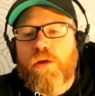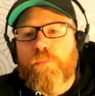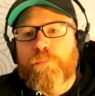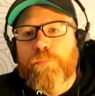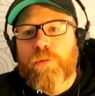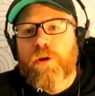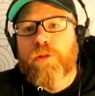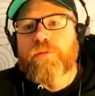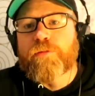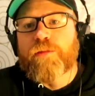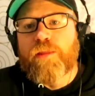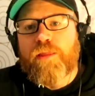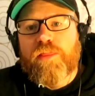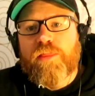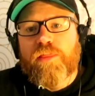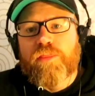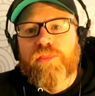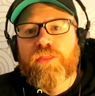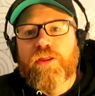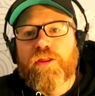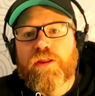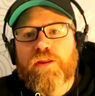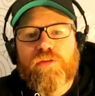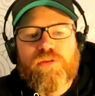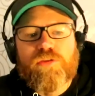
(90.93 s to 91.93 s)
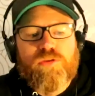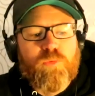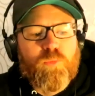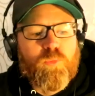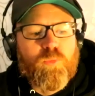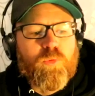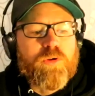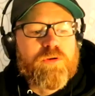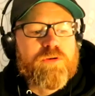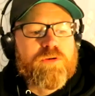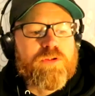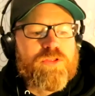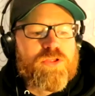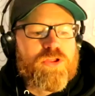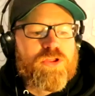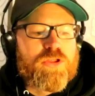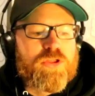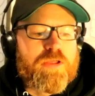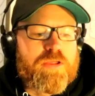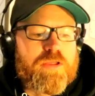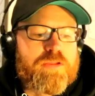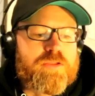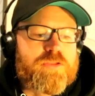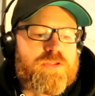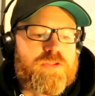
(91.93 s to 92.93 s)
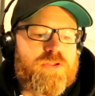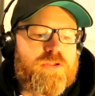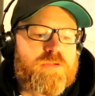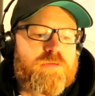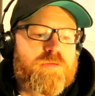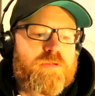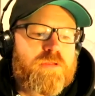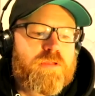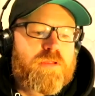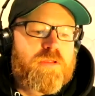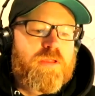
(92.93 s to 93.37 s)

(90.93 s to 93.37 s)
but things would change.